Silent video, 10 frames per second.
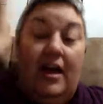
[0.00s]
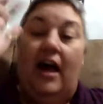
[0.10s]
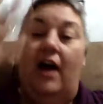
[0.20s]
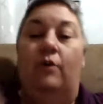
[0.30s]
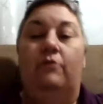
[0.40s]

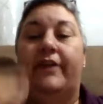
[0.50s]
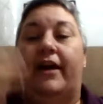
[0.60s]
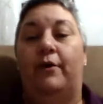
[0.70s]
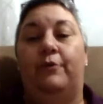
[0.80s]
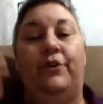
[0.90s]
Oh
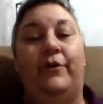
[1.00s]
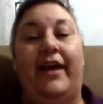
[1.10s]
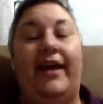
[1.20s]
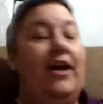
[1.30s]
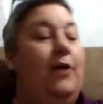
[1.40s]
no, you
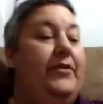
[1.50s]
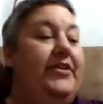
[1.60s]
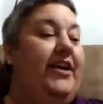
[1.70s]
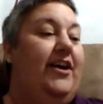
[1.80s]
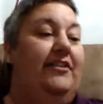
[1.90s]
can't go with the
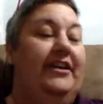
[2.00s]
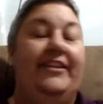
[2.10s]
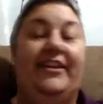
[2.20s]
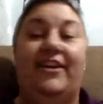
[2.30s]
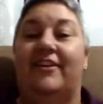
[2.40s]
yawning.
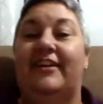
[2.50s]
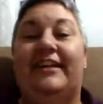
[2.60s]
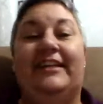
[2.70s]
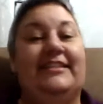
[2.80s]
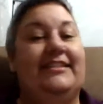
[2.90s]
The
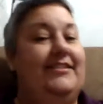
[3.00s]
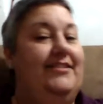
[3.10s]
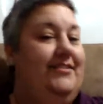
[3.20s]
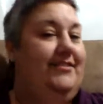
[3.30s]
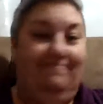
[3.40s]
yawning is.
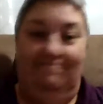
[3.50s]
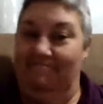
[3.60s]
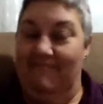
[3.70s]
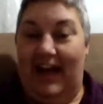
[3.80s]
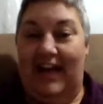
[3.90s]

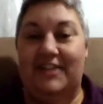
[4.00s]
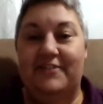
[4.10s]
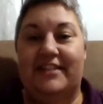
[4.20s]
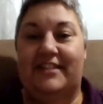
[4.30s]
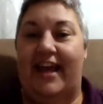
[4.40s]
I do
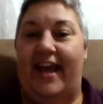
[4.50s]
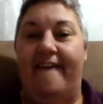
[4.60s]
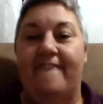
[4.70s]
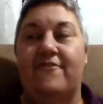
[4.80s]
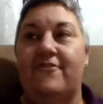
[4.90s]
this
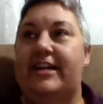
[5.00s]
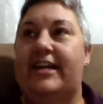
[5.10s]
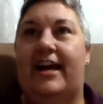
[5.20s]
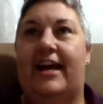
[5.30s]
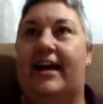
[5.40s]
every
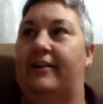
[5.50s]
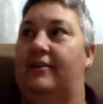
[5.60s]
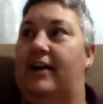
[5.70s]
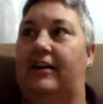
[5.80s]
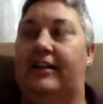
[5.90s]
night.
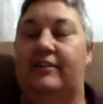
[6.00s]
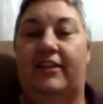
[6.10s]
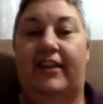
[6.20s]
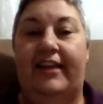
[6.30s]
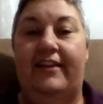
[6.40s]
I
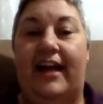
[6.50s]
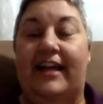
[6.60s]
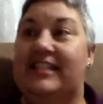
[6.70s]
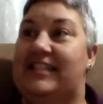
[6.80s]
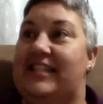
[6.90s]

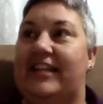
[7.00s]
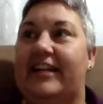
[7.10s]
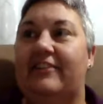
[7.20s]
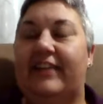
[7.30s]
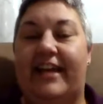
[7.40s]
can sit in there
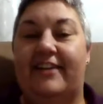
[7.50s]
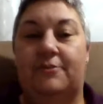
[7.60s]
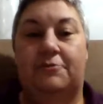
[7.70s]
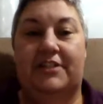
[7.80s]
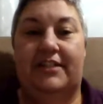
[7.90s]
on the couch and
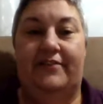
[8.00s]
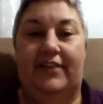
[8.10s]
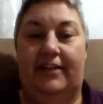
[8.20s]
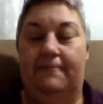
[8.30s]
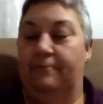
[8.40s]
watch
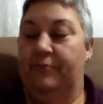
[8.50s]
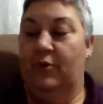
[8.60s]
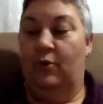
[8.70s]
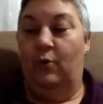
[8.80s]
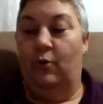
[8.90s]
TV,
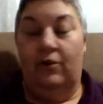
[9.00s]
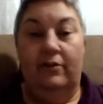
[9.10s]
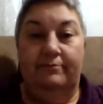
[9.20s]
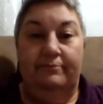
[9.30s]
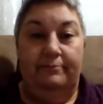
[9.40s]

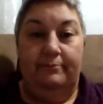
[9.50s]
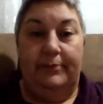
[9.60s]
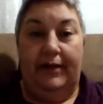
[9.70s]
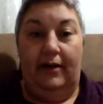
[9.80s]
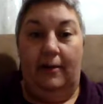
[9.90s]
or
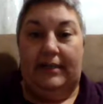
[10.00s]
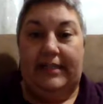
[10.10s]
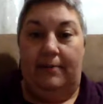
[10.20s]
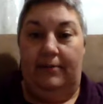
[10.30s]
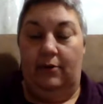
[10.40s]
piddle on my
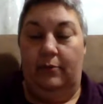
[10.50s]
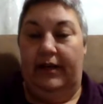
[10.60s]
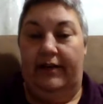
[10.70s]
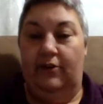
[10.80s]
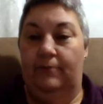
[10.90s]
tablet or
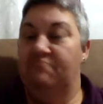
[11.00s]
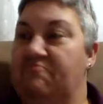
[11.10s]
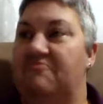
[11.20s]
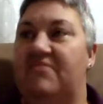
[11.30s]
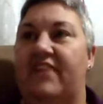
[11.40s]
whatever.
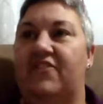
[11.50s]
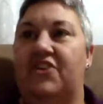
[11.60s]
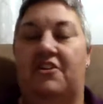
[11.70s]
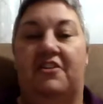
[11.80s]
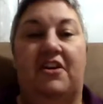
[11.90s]
Never
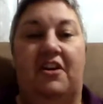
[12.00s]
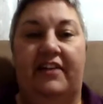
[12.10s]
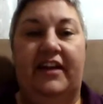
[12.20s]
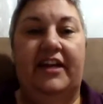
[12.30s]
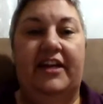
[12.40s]
yawn. I'll
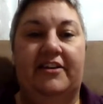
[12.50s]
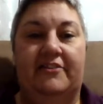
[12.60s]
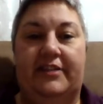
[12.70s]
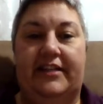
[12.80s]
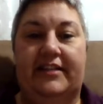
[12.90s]
get in here
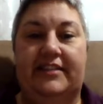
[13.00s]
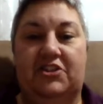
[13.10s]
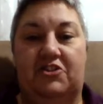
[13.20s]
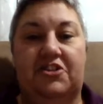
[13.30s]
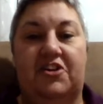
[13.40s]
with this,
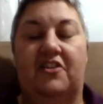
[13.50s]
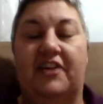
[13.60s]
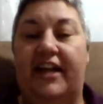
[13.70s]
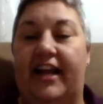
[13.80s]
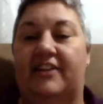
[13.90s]
start
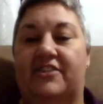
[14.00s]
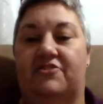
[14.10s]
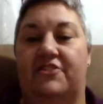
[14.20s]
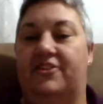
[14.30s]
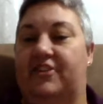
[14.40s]
talking, and I'll
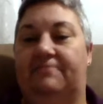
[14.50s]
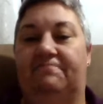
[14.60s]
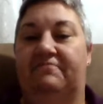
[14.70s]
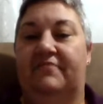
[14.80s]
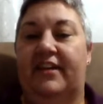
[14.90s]
start yawning.
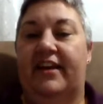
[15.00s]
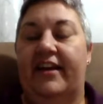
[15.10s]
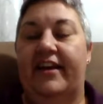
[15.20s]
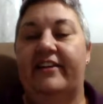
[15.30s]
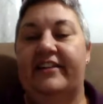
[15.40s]

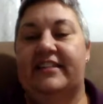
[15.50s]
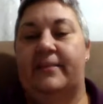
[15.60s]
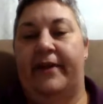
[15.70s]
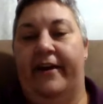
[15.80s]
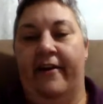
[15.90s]
It'll
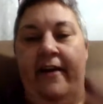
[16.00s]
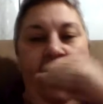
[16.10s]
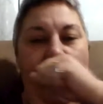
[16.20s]
disappear.